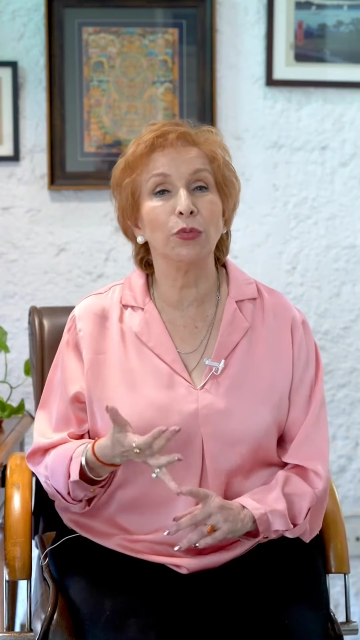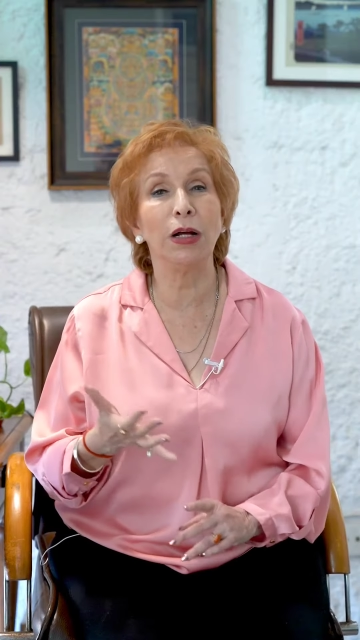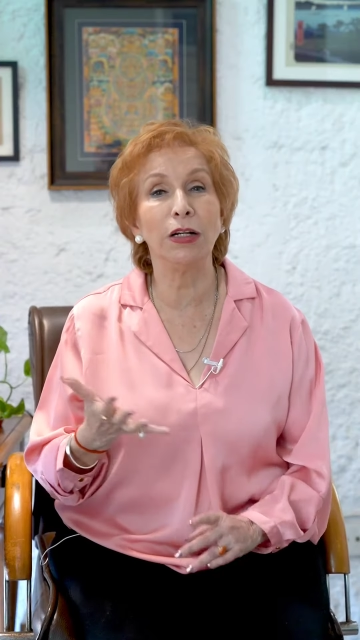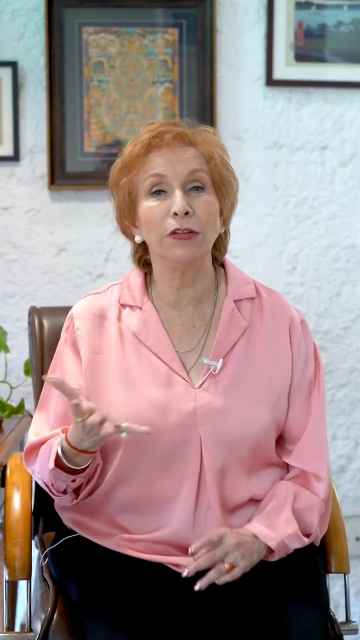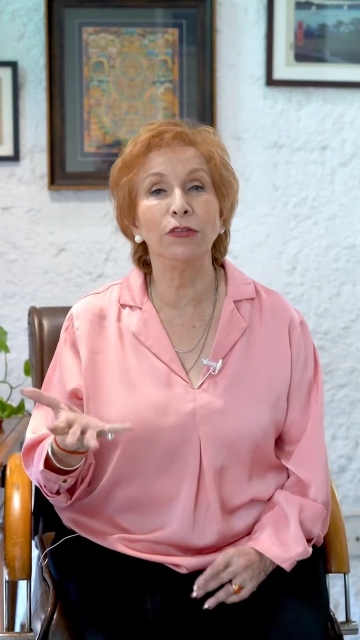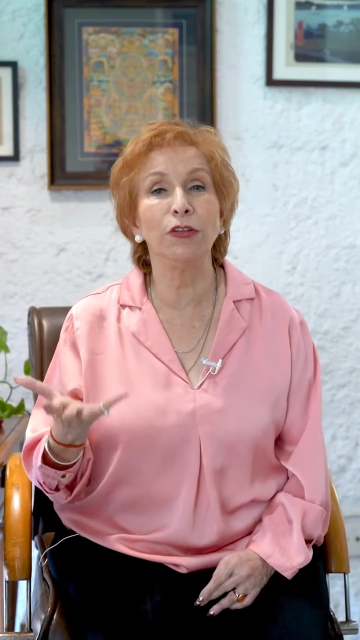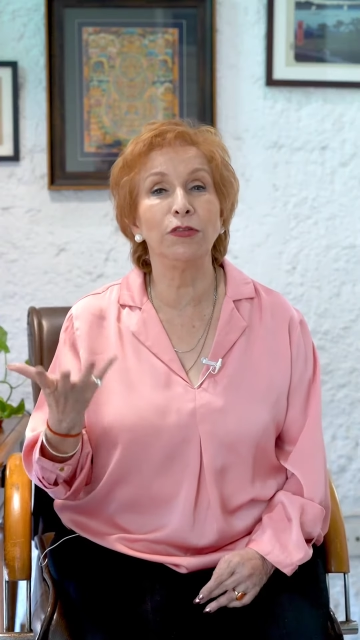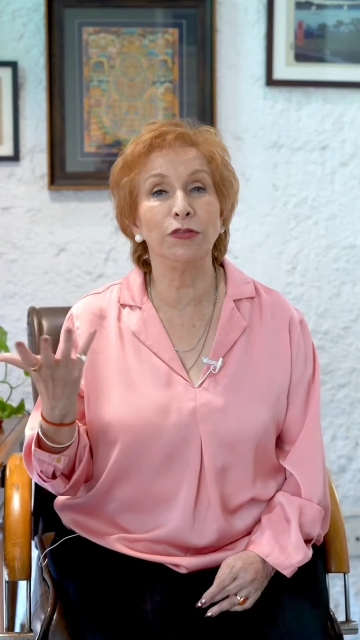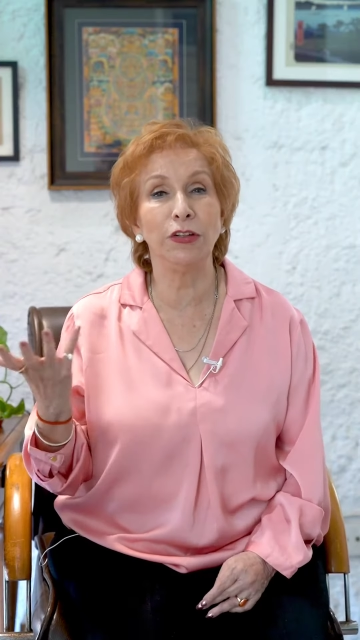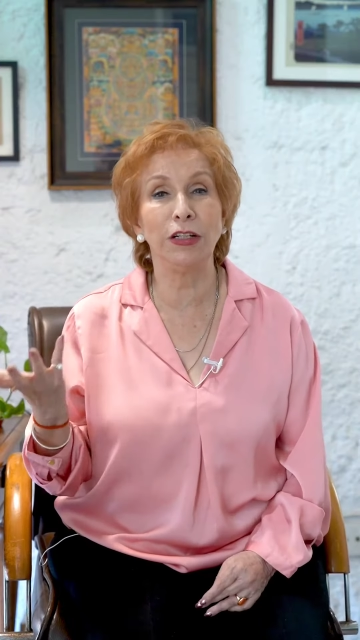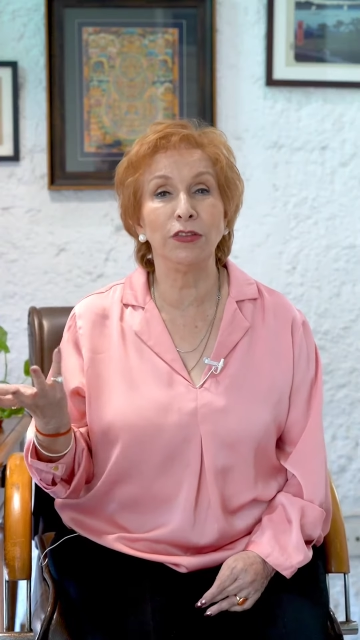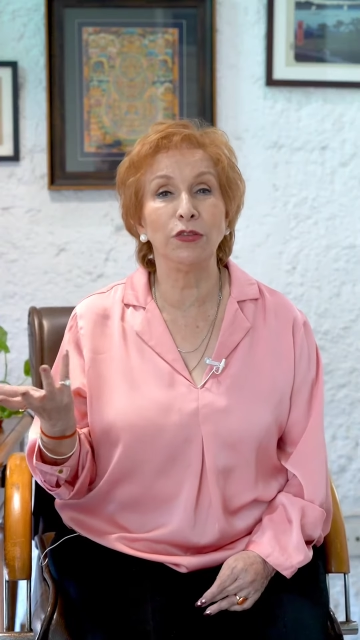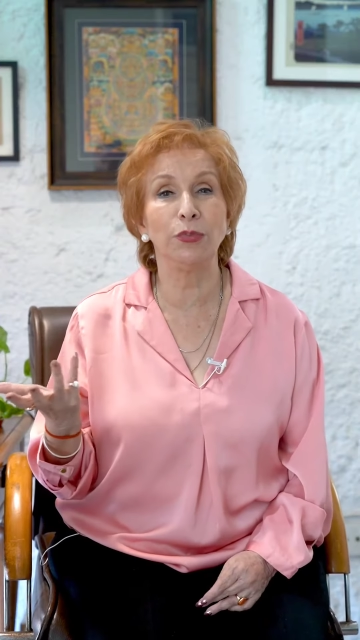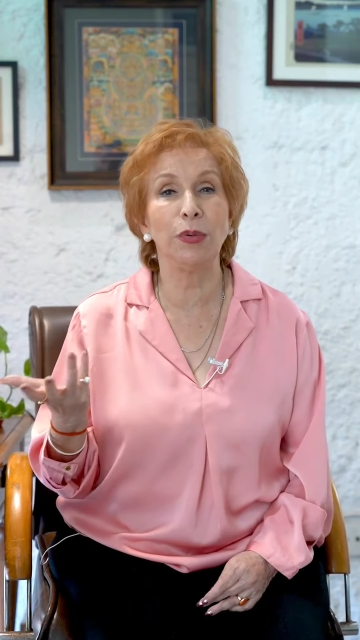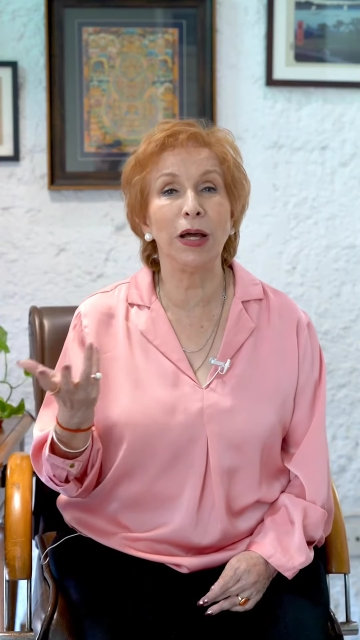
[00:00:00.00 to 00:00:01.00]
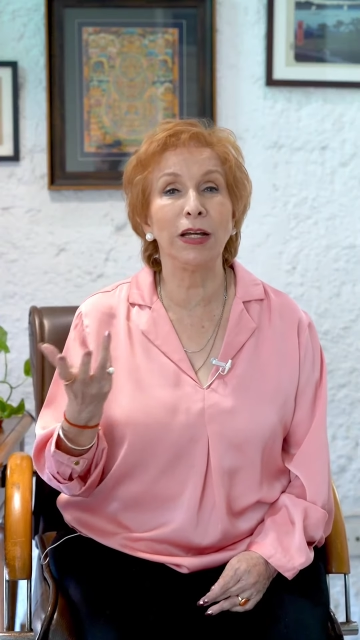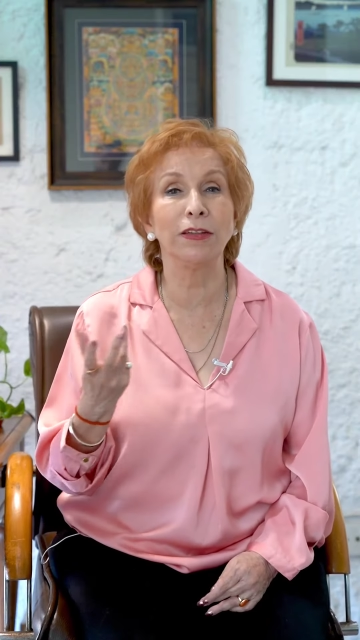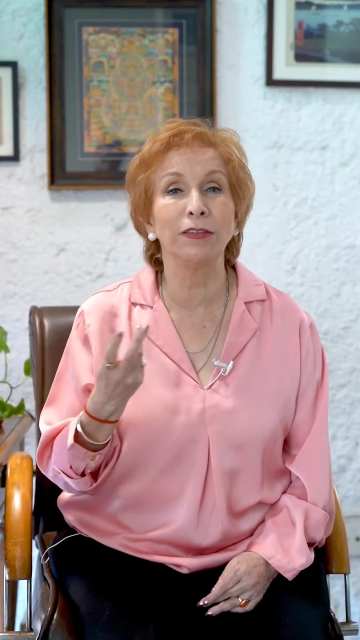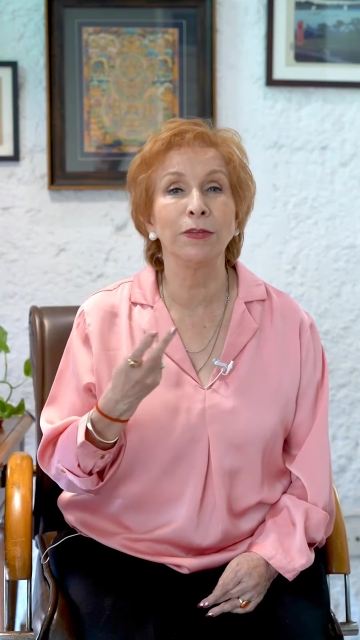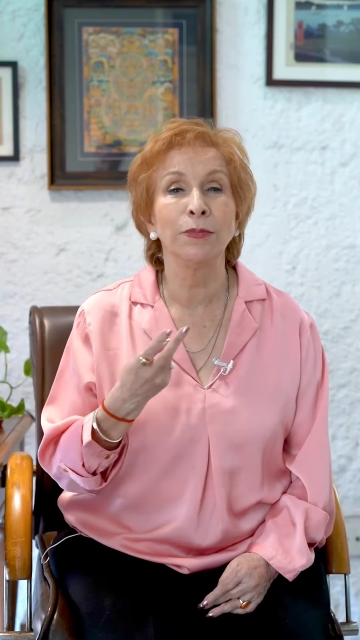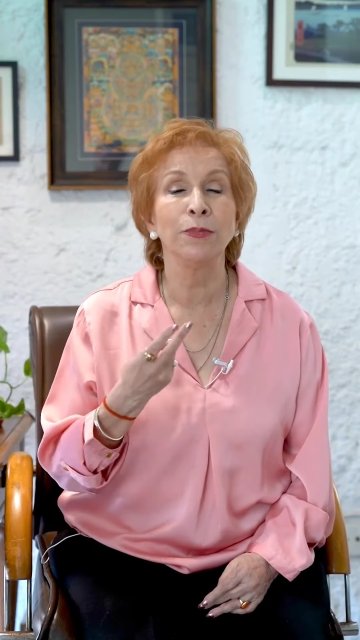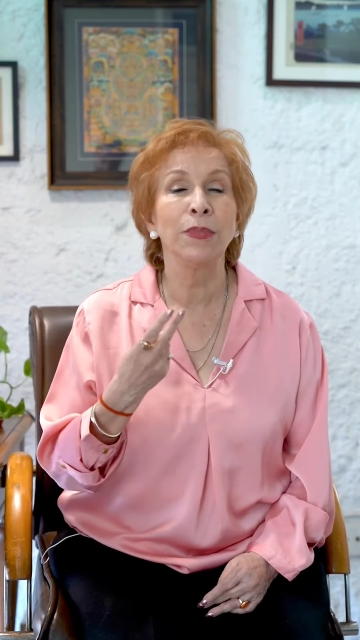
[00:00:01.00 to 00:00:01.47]
One of the face
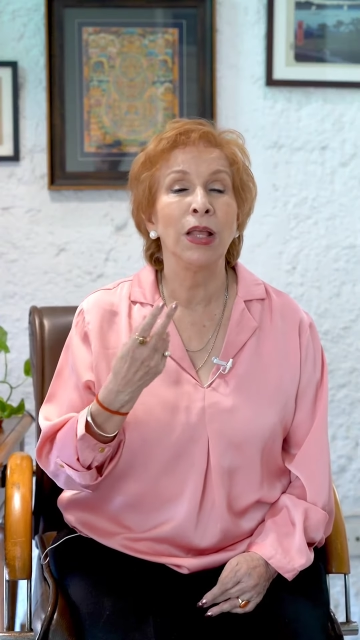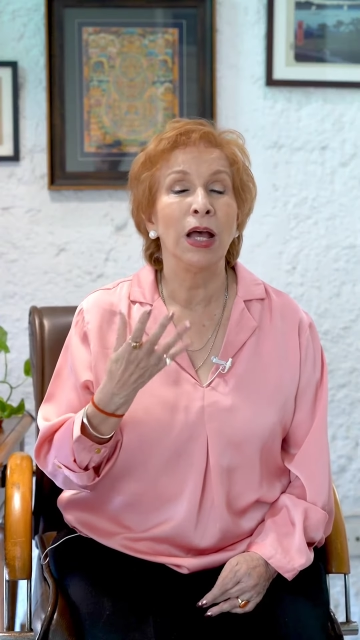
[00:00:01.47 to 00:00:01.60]
packs